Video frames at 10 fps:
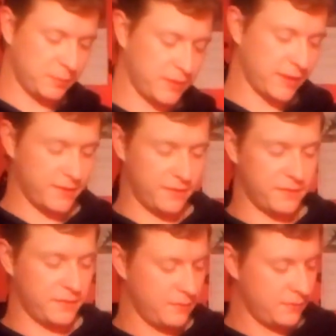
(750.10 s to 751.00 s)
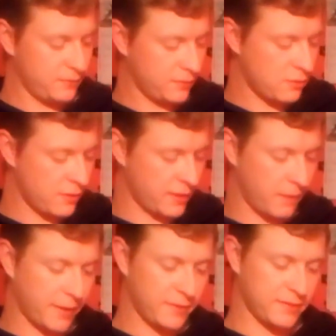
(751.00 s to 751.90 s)
protecting the cocking
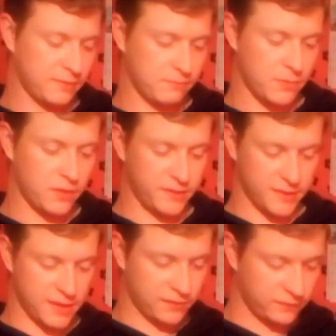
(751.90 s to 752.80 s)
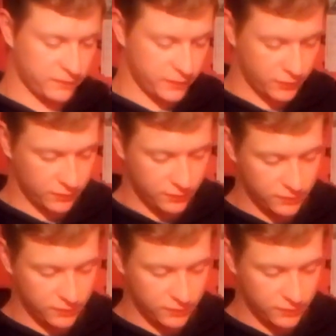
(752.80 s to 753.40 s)
mechanism on this Airsoft version,